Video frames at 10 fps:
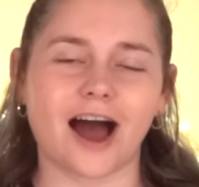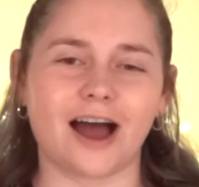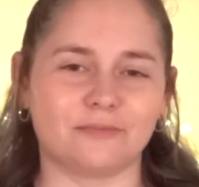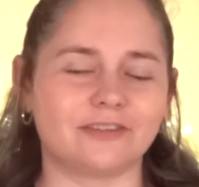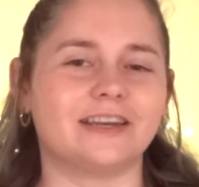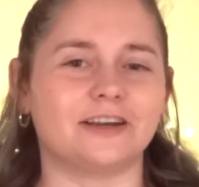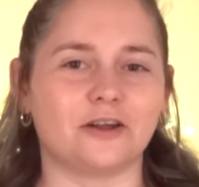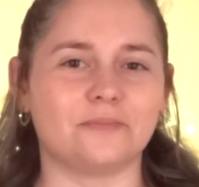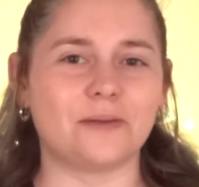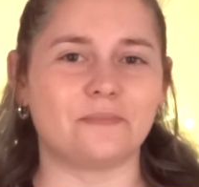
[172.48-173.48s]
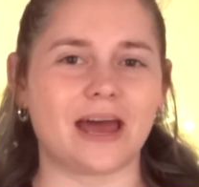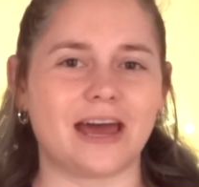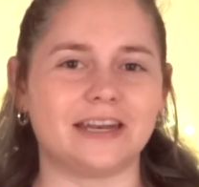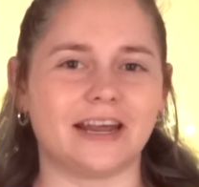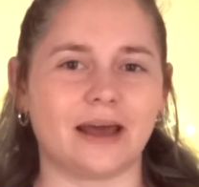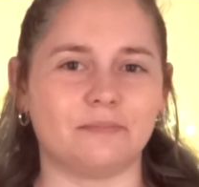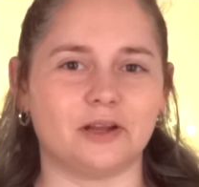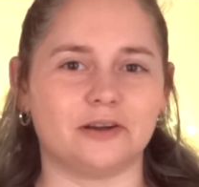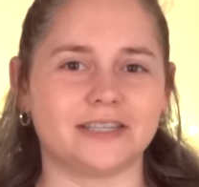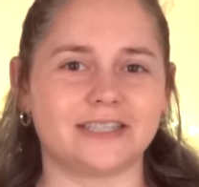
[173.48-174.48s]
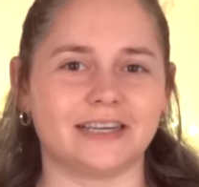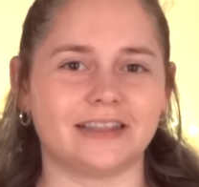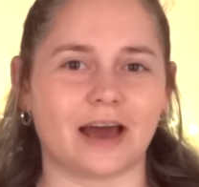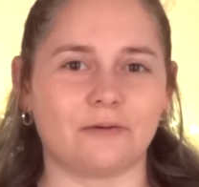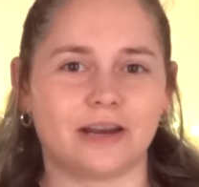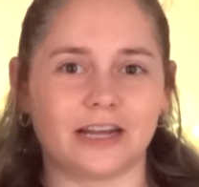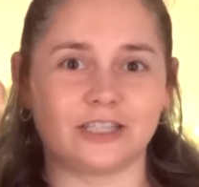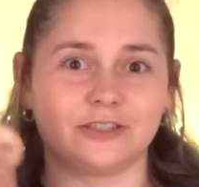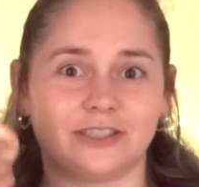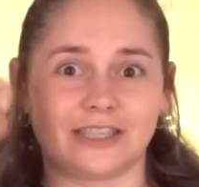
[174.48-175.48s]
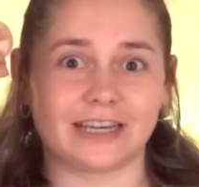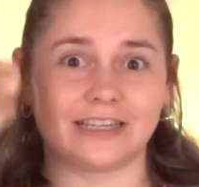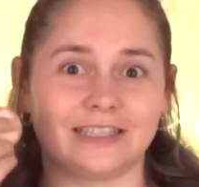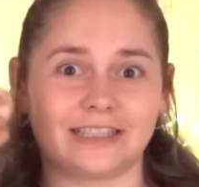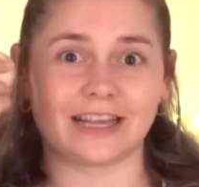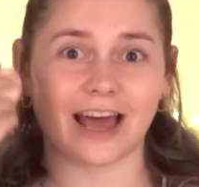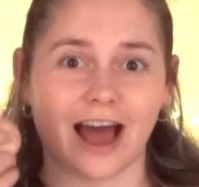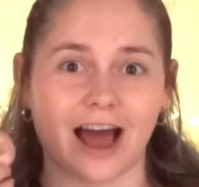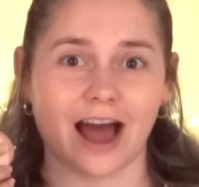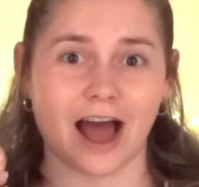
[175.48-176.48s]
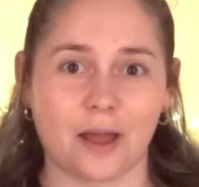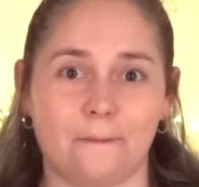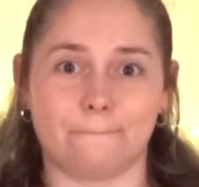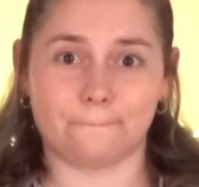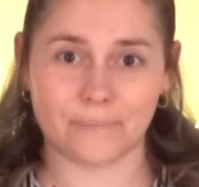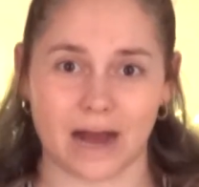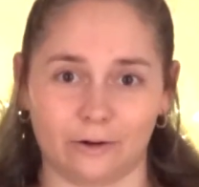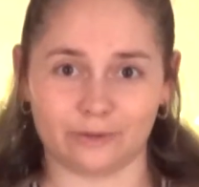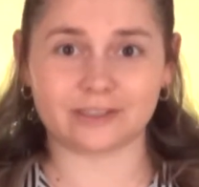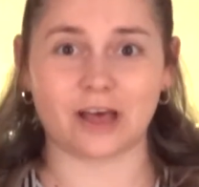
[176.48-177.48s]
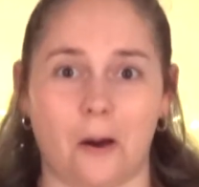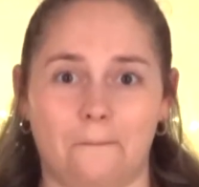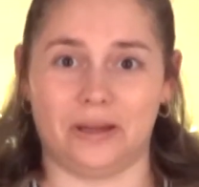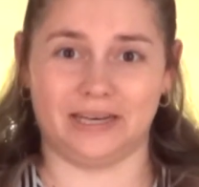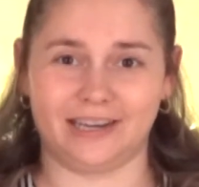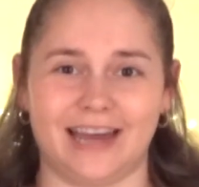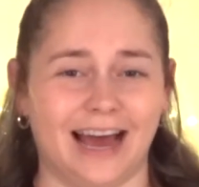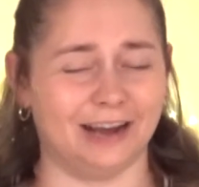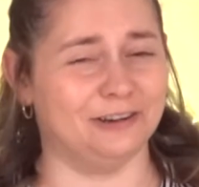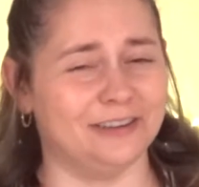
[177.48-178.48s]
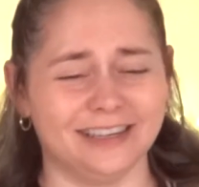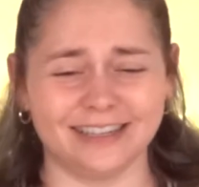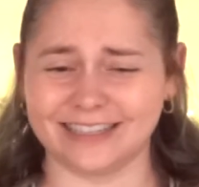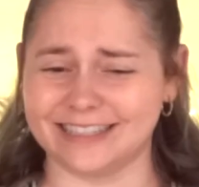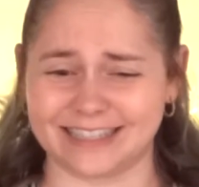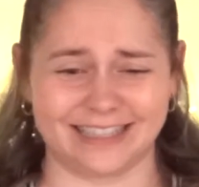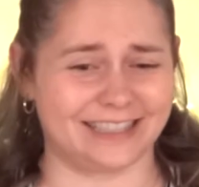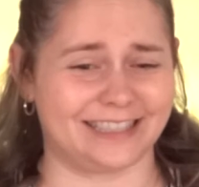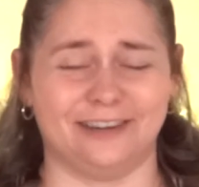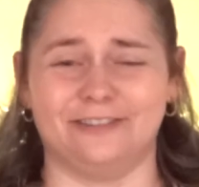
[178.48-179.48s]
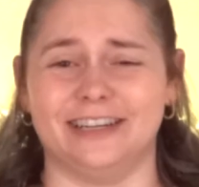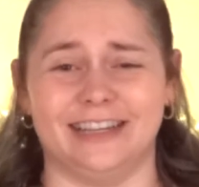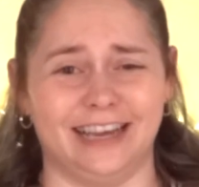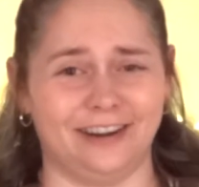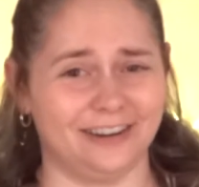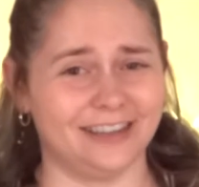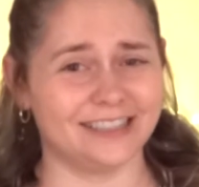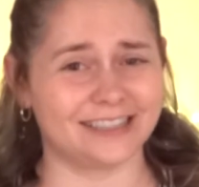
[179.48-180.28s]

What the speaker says: I'm sitting on my bed and I'm noticing that when I do this, I bounce up and down. This is so hilarious.